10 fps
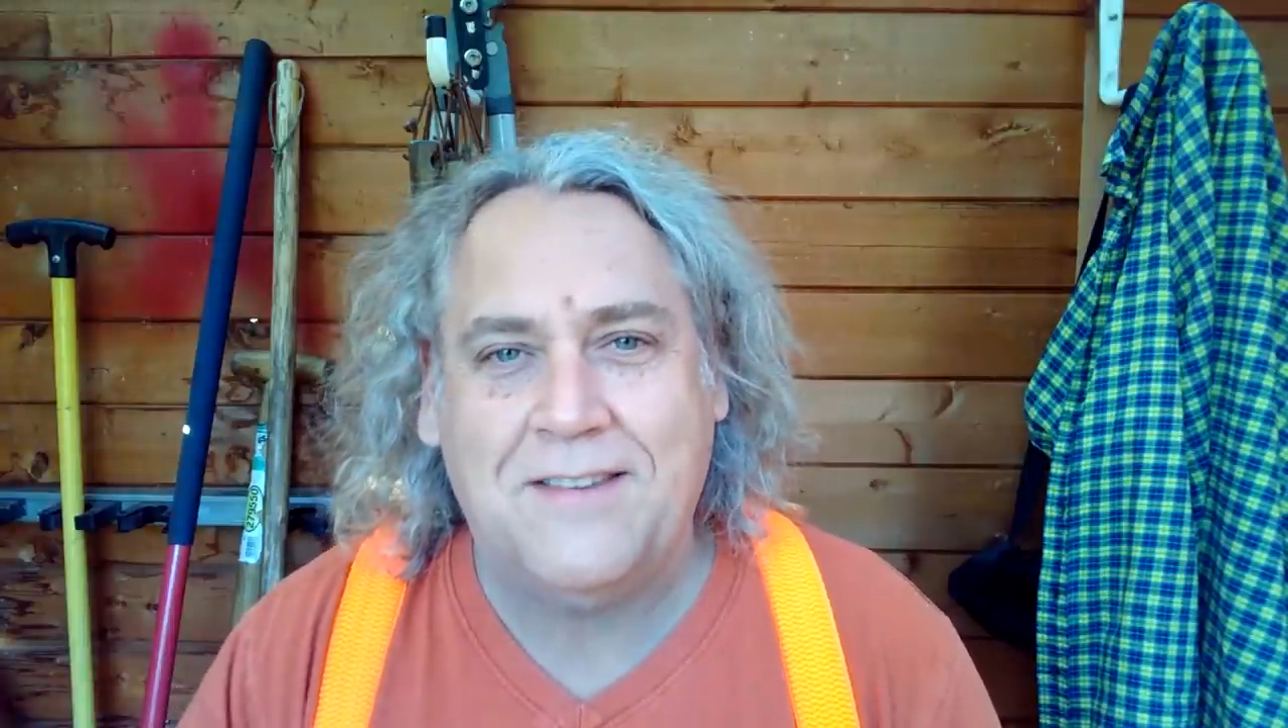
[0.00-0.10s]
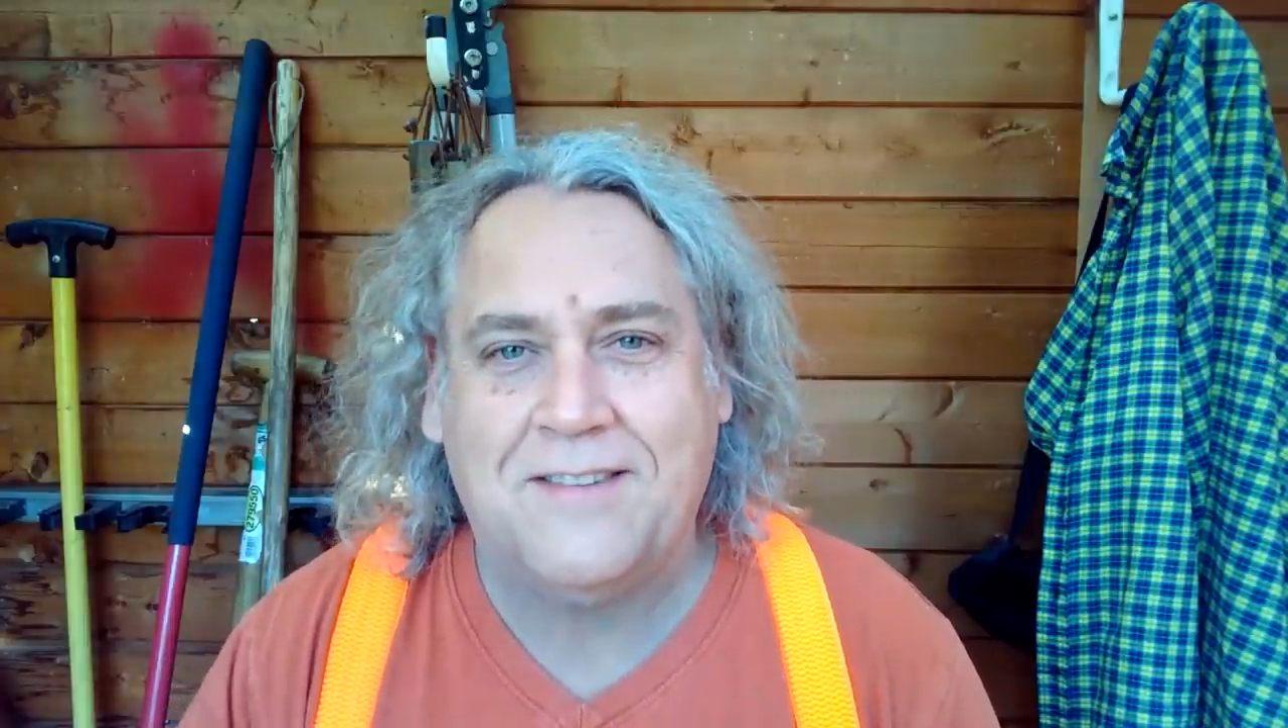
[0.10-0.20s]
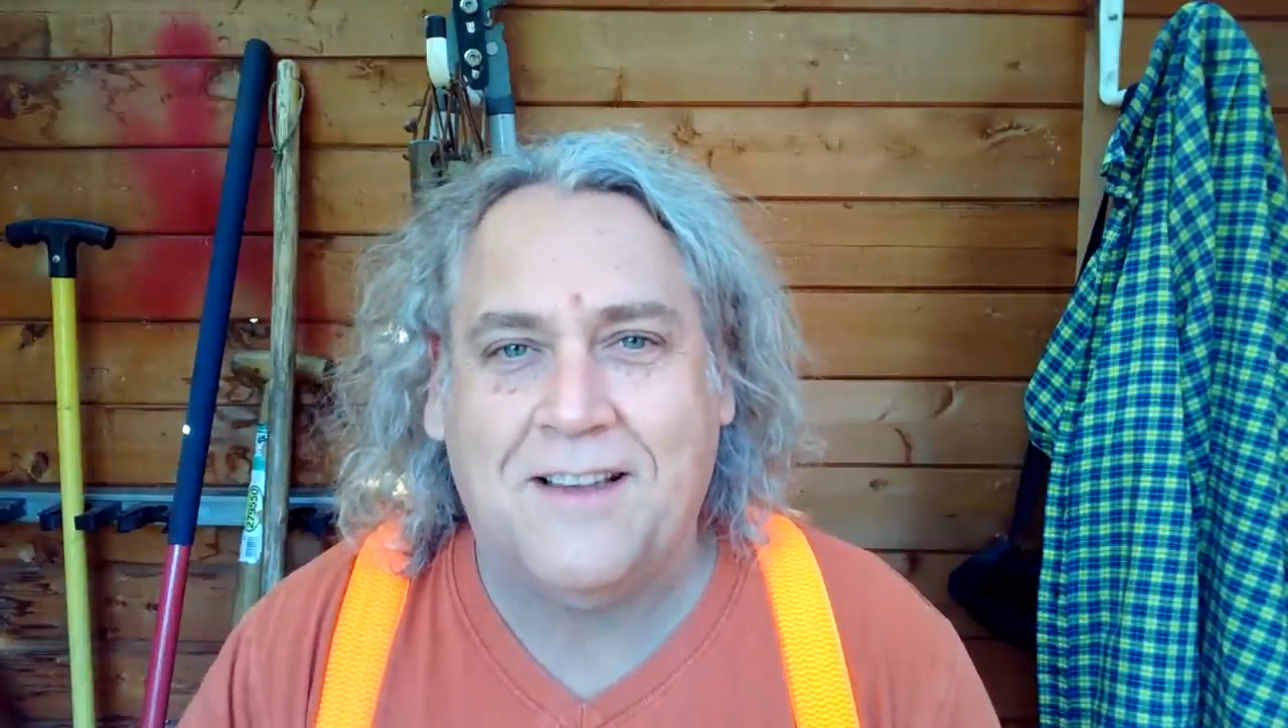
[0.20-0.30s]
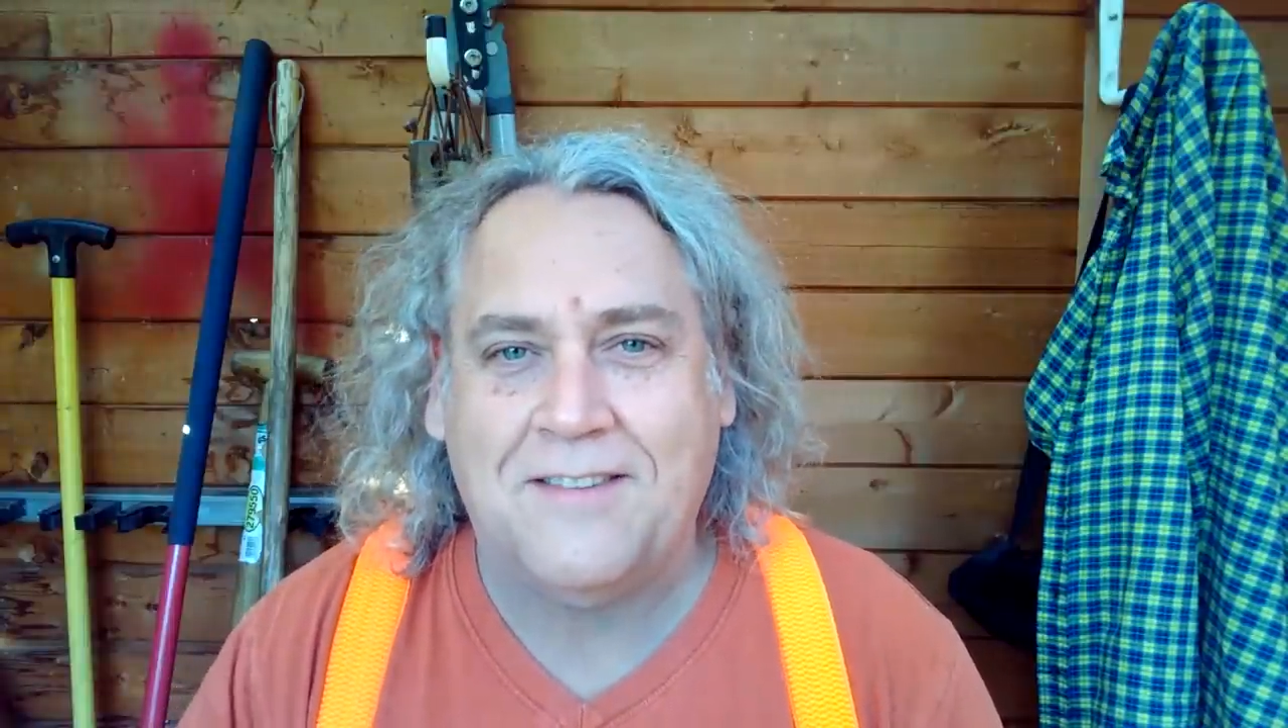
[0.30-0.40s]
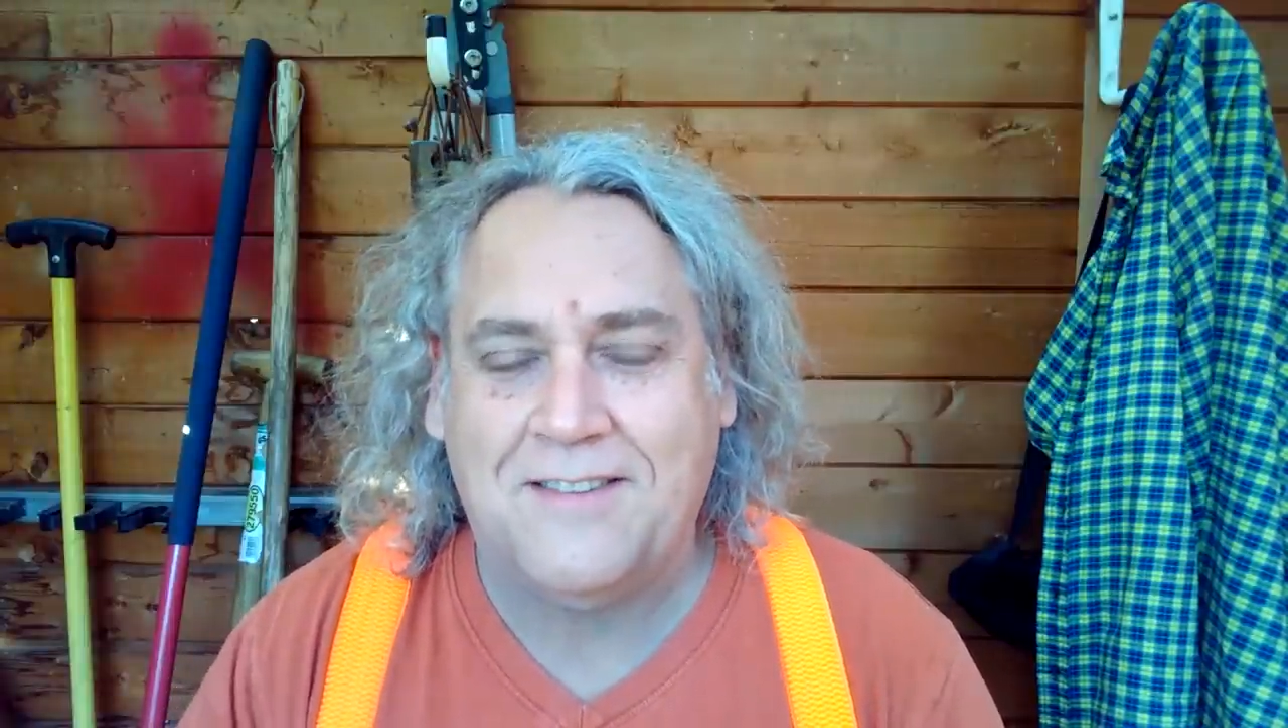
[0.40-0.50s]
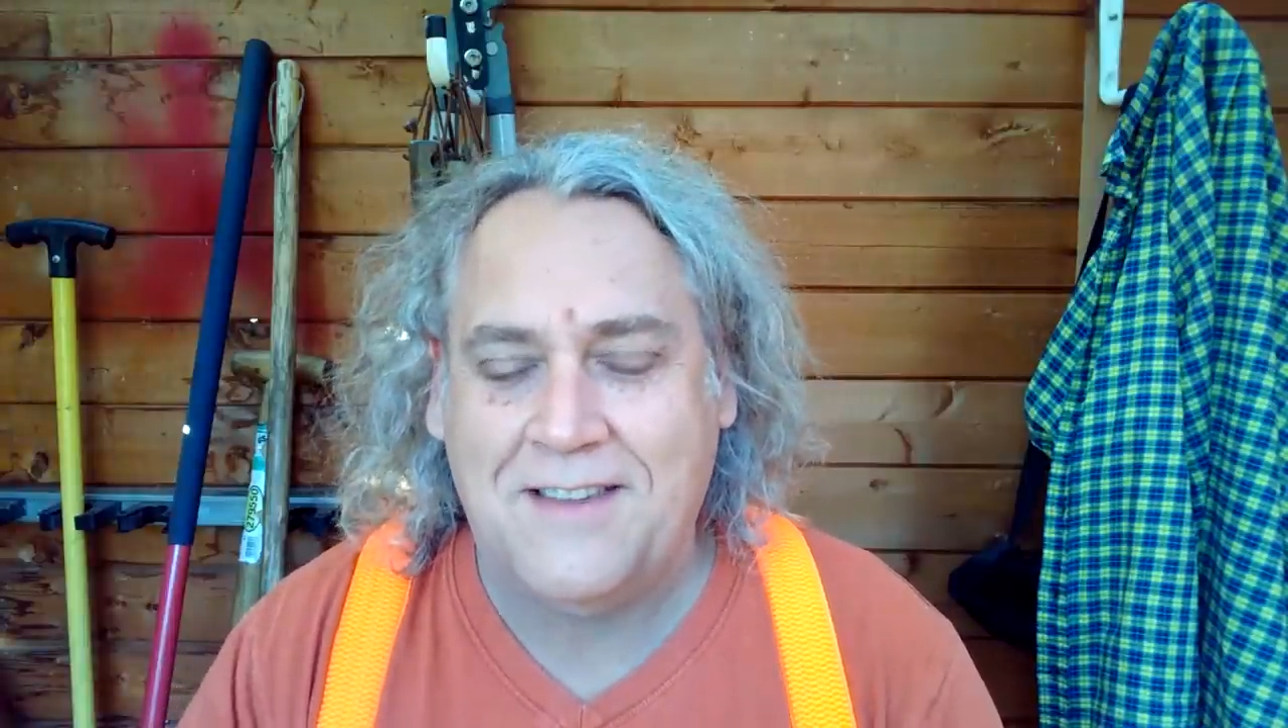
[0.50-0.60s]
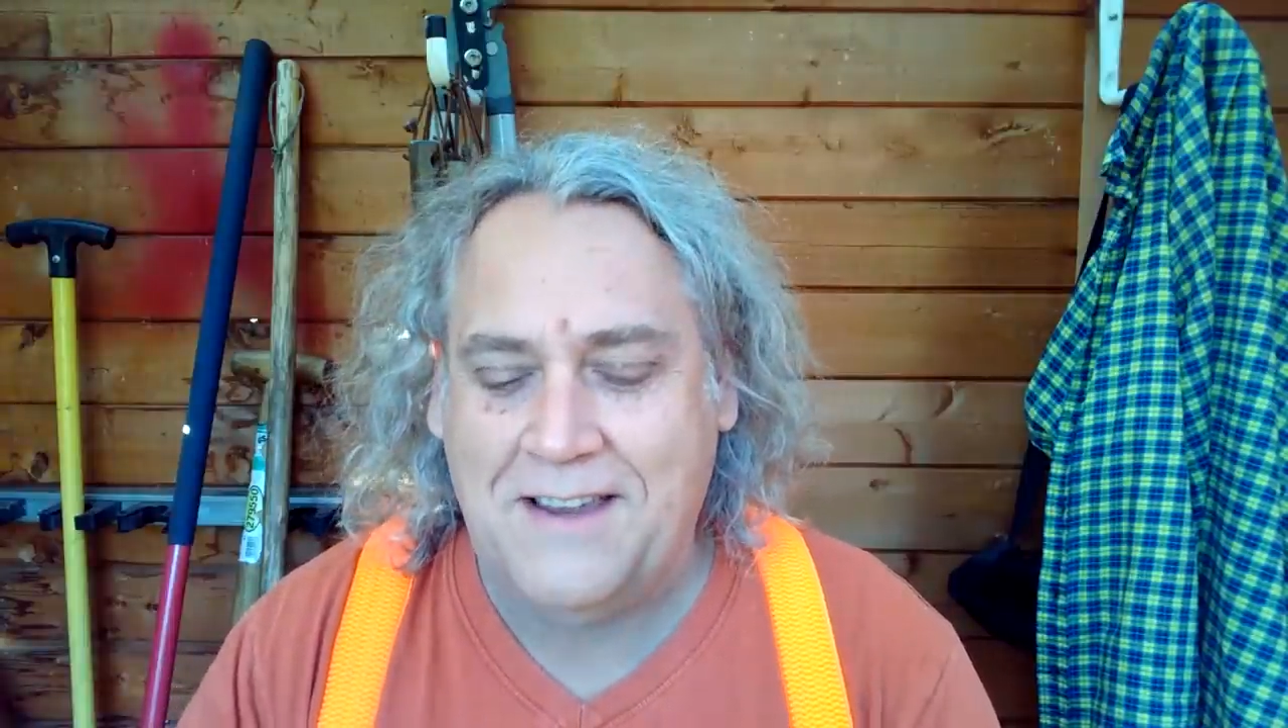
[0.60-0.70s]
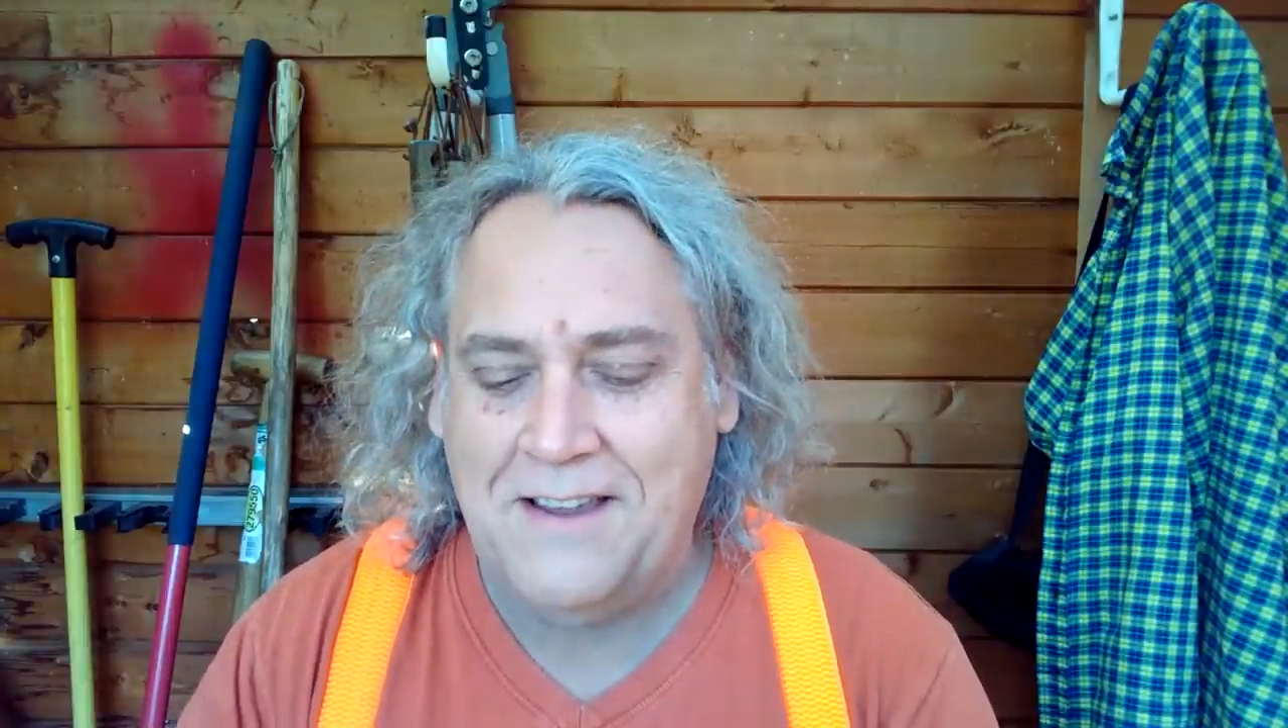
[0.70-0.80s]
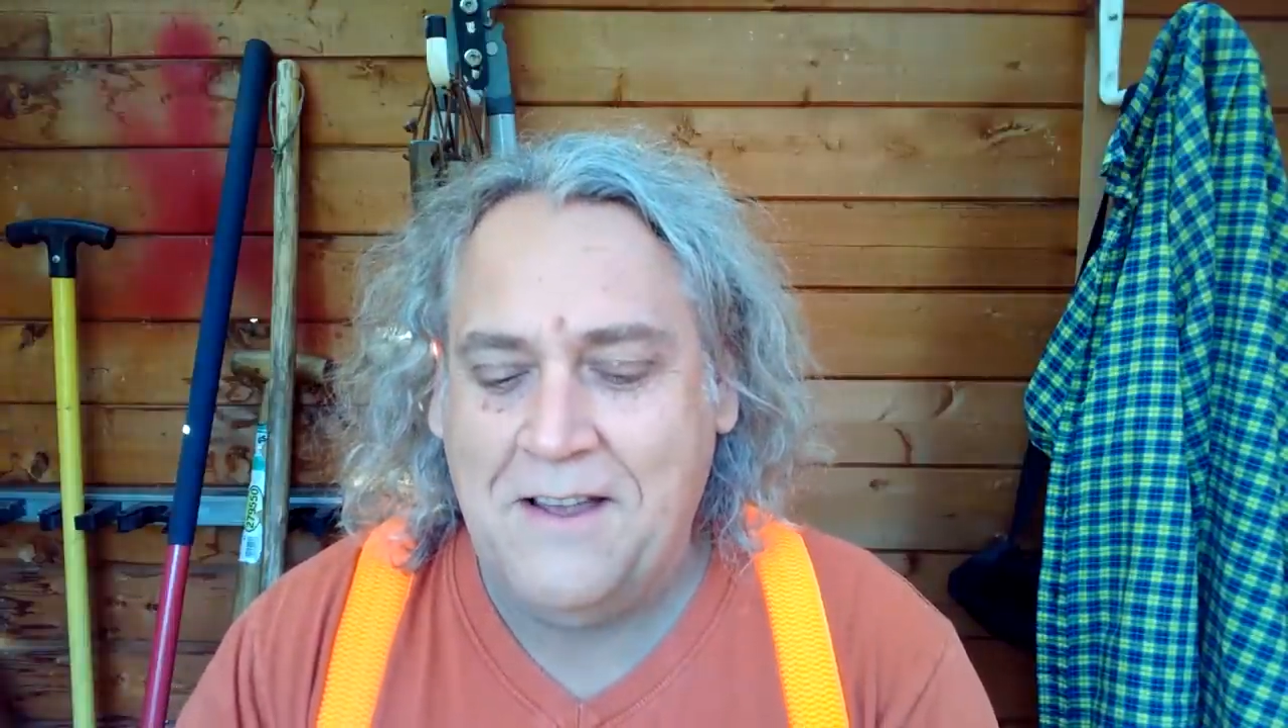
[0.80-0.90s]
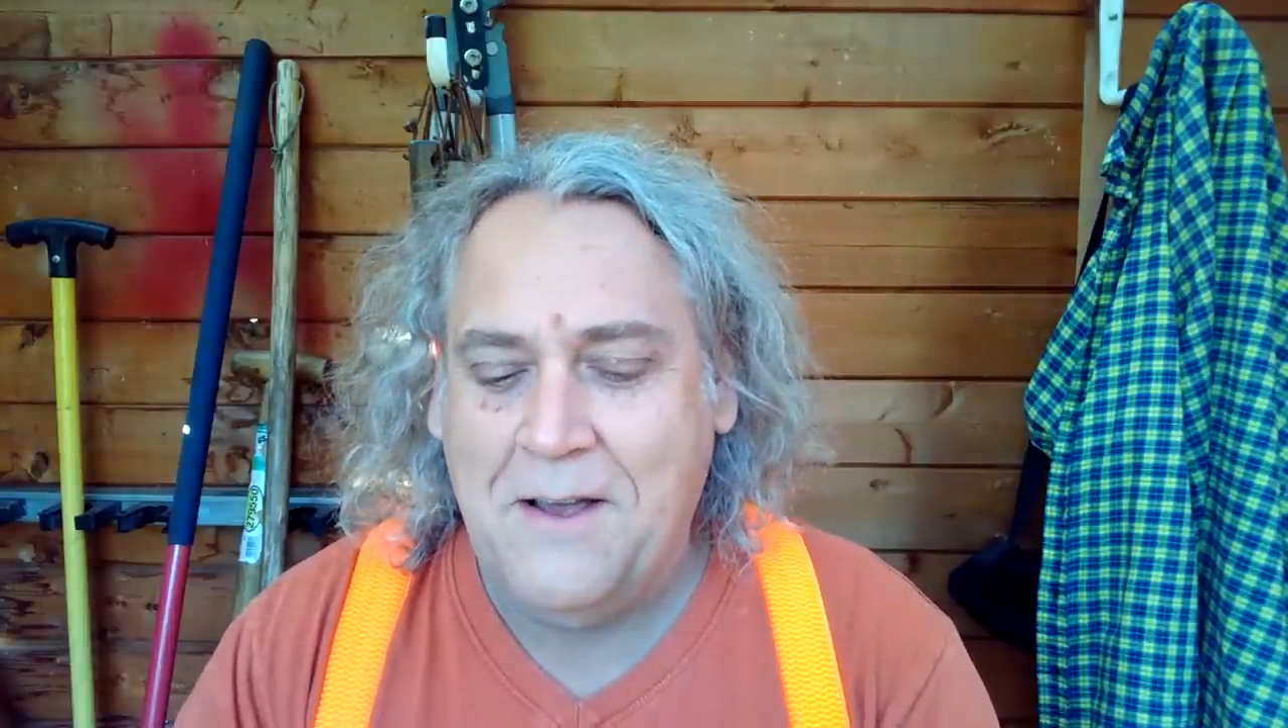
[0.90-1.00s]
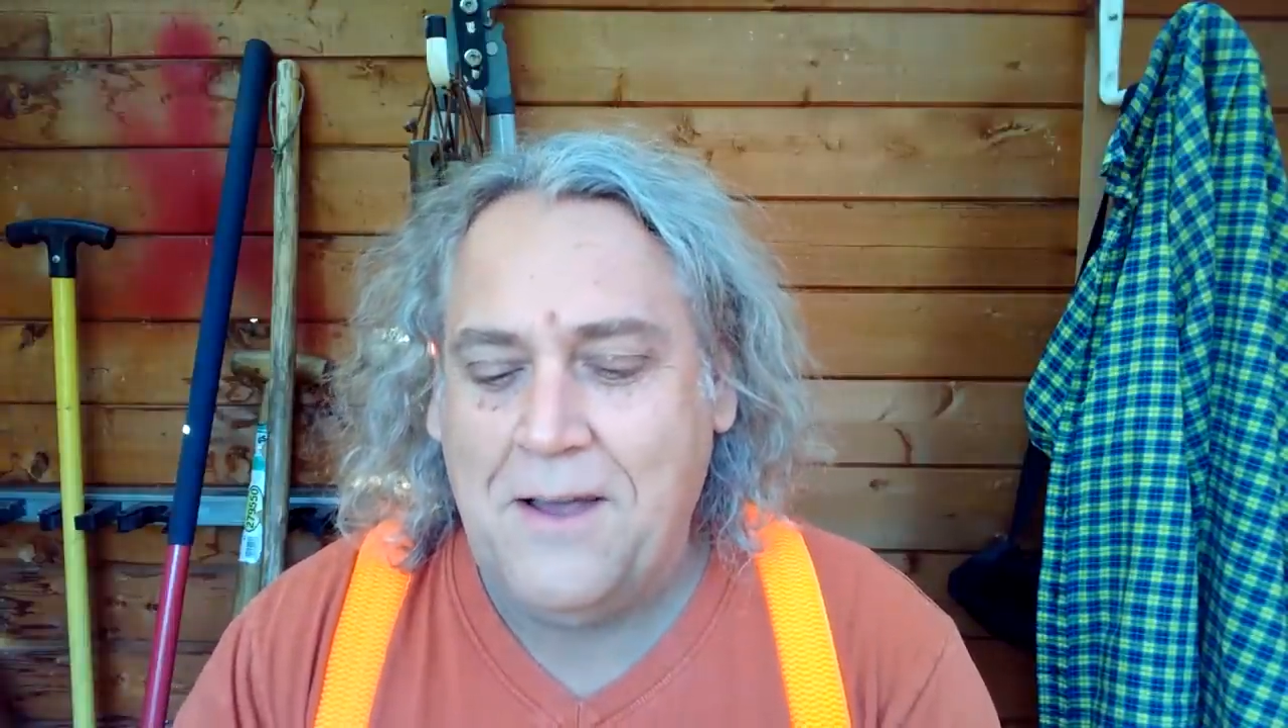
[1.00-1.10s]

disgusting.